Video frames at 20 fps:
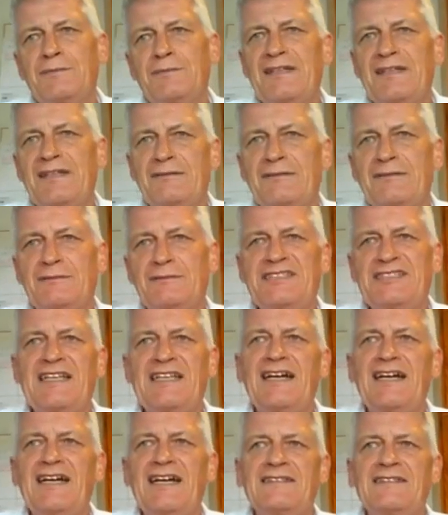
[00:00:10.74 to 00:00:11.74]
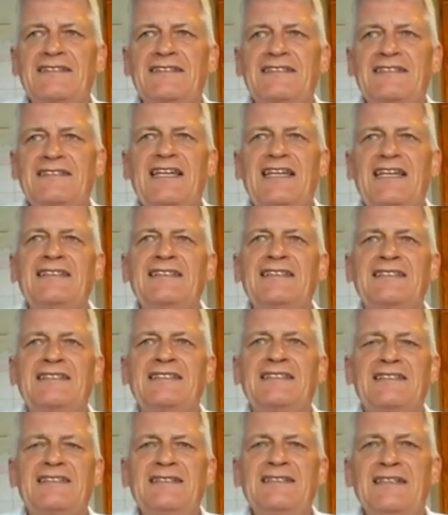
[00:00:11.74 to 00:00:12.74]
when we started the
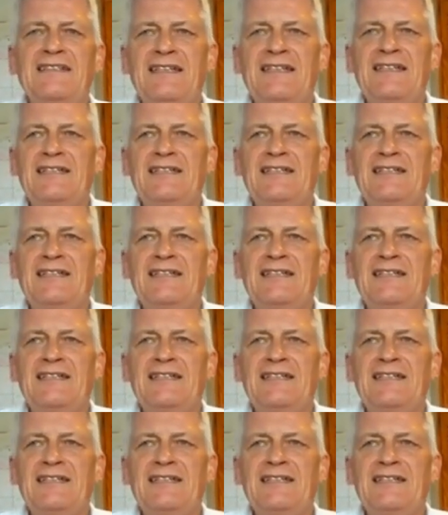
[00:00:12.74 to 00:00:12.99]
center,